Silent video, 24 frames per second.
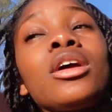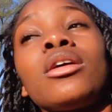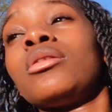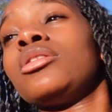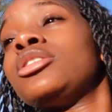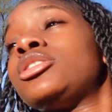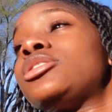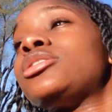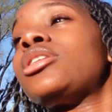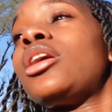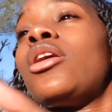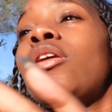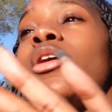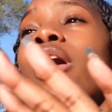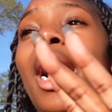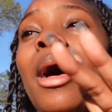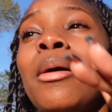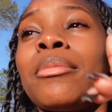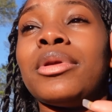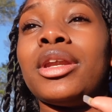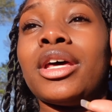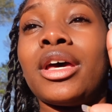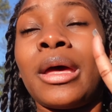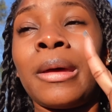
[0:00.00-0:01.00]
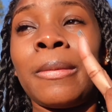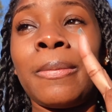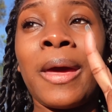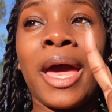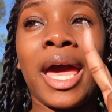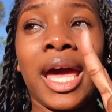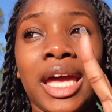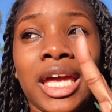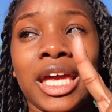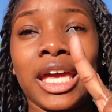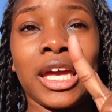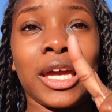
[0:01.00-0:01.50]
So I'm done
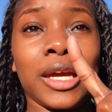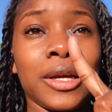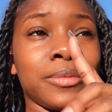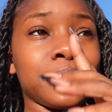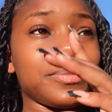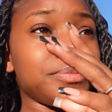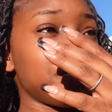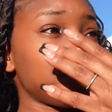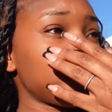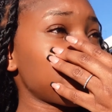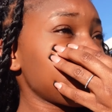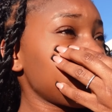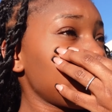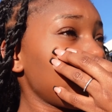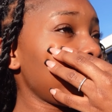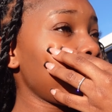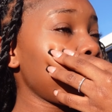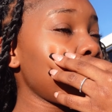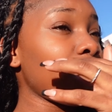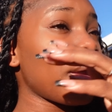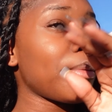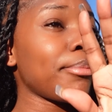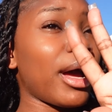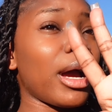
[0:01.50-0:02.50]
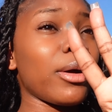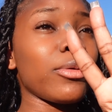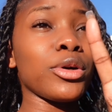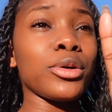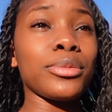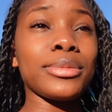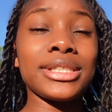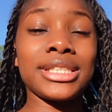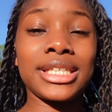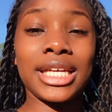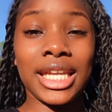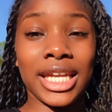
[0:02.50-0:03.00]
packing. My
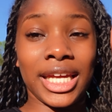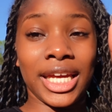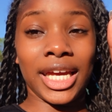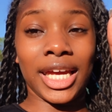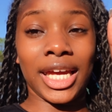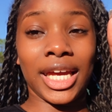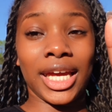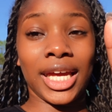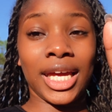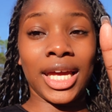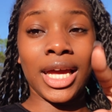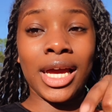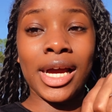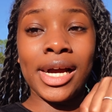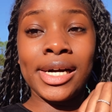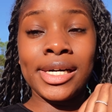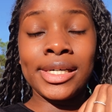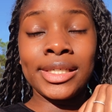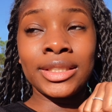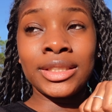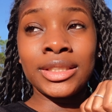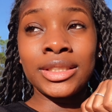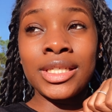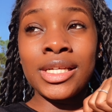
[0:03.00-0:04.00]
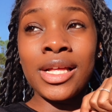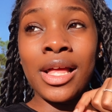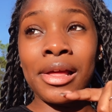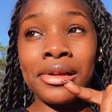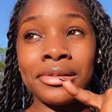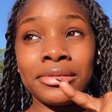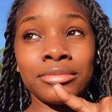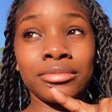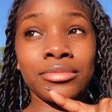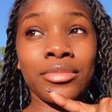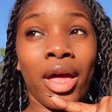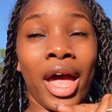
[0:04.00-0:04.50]
room is clean.
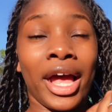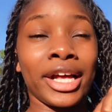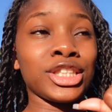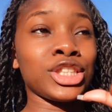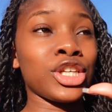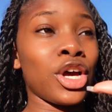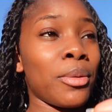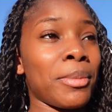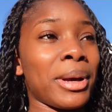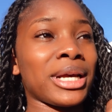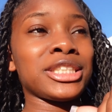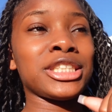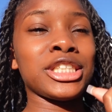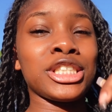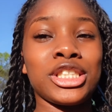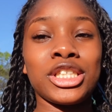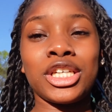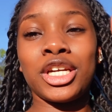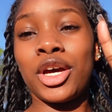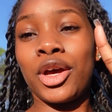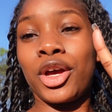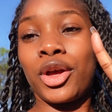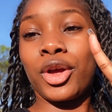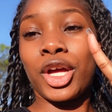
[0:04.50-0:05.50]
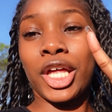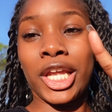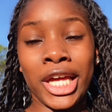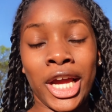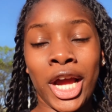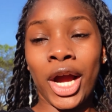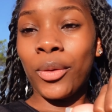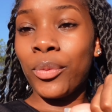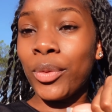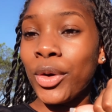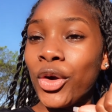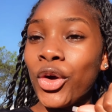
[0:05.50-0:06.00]
I told my sister to clean
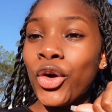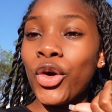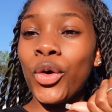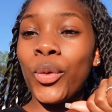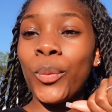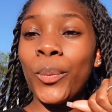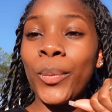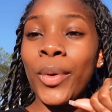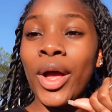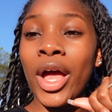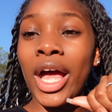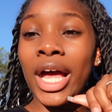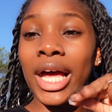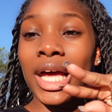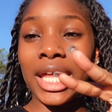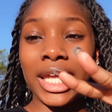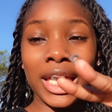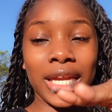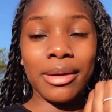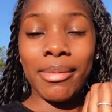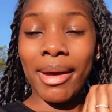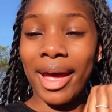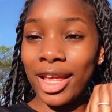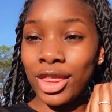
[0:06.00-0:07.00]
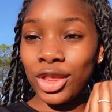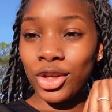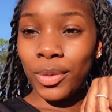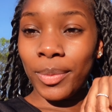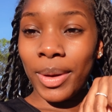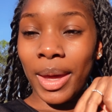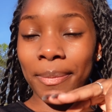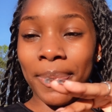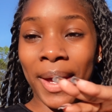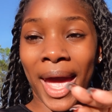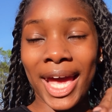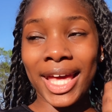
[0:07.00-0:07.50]
her room, clean the bathroom,
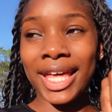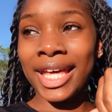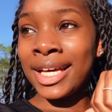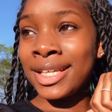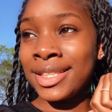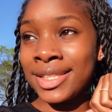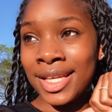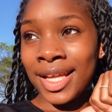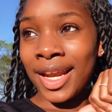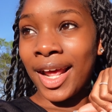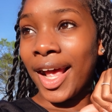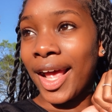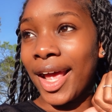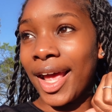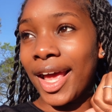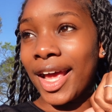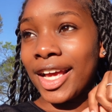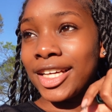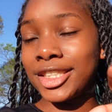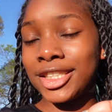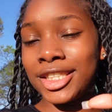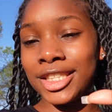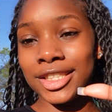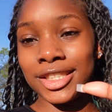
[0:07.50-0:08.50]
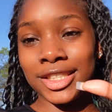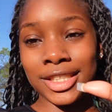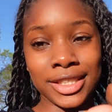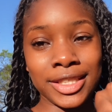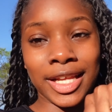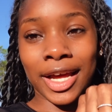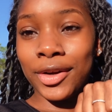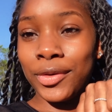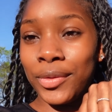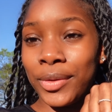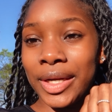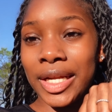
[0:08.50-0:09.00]
and pack yesterday, and she's just
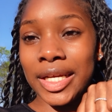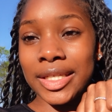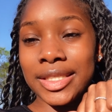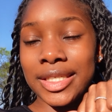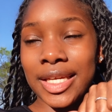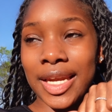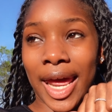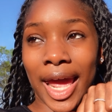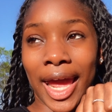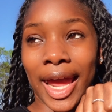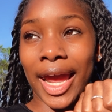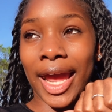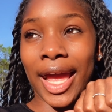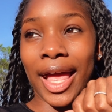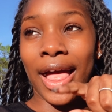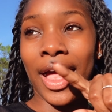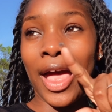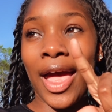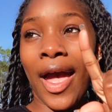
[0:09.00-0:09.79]
not doing it today.